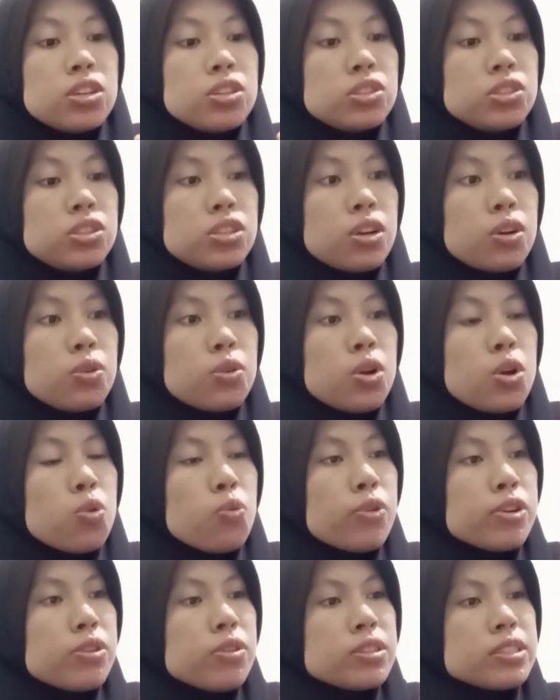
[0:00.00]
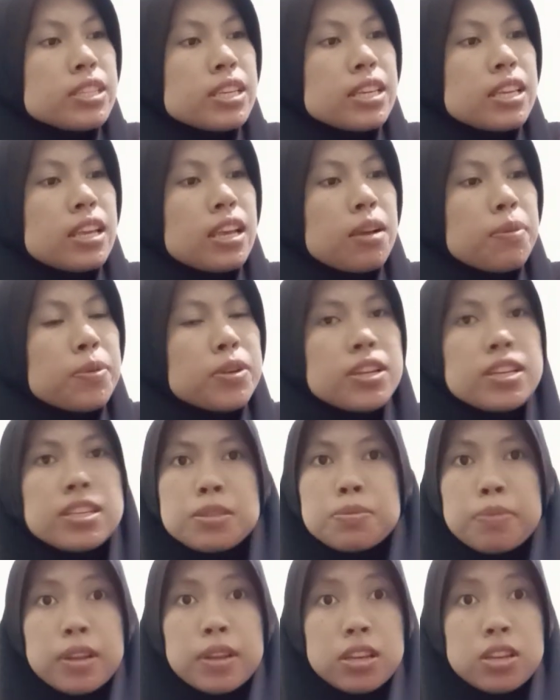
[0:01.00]
So when you're thinking about this
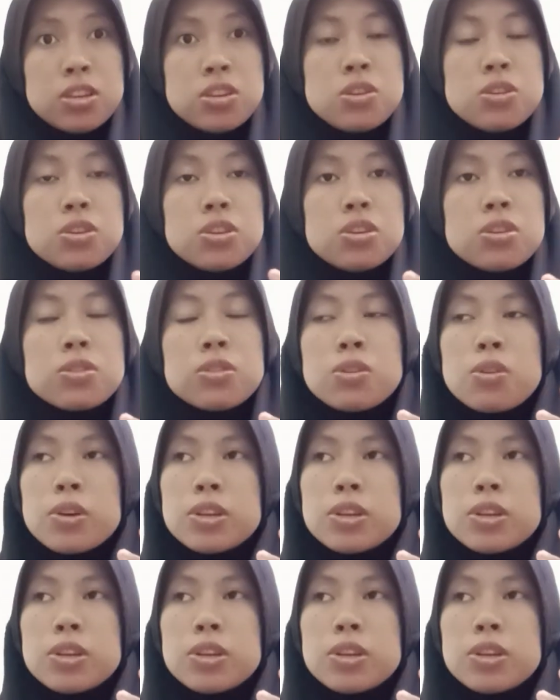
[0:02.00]
pen, you're